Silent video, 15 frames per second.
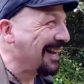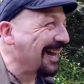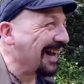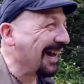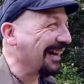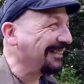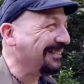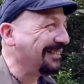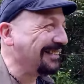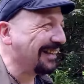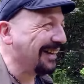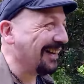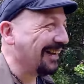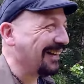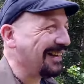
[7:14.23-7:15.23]
And
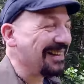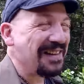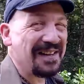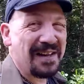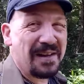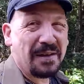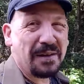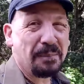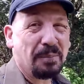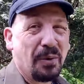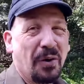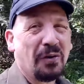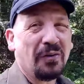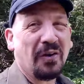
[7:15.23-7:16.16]
poor